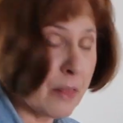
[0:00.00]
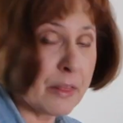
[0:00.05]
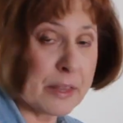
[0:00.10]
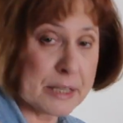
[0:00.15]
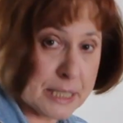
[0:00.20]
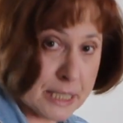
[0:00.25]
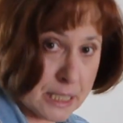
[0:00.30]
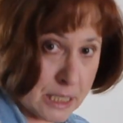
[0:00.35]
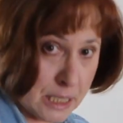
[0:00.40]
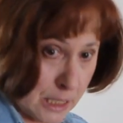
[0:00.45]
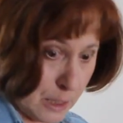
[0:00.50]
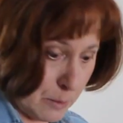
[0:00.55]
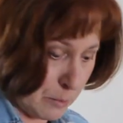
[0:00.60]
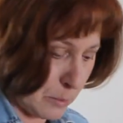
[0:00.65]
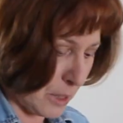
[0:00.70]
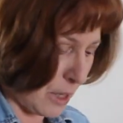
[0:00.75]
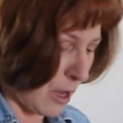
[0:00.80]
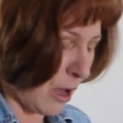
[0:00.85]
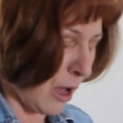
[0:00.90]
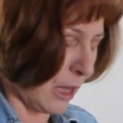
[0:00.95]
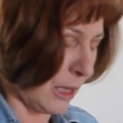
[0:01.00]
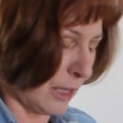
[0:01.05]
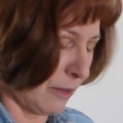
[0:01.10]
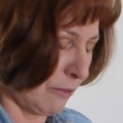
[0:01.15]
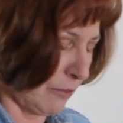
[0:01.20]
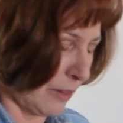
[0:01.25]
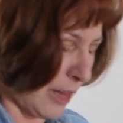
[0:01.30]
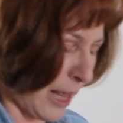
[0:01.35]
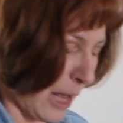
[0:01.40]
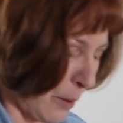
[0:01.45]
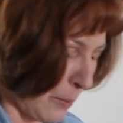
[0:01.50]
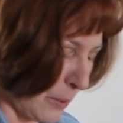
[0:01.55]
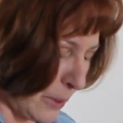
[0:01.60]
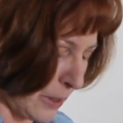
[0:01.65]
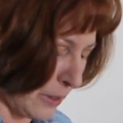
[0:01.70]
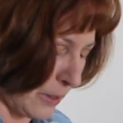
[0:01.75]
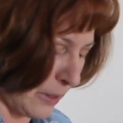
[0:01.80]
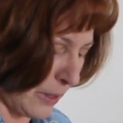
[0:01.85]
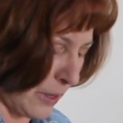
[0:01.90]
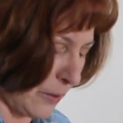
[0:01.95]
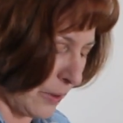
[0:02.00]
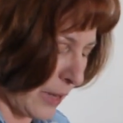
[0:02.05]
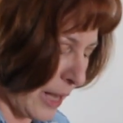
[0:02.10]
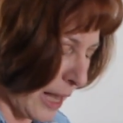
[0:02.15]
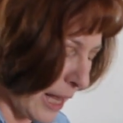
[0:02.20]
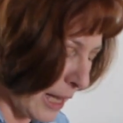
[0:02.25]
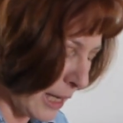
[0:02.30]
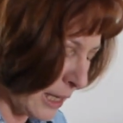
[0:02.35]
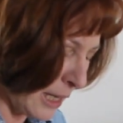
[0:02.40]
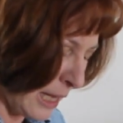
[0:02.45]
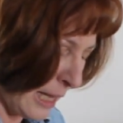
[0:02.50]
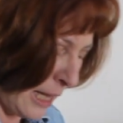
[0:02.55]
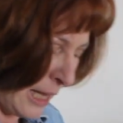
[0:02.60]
the steamed cauliflower, okay?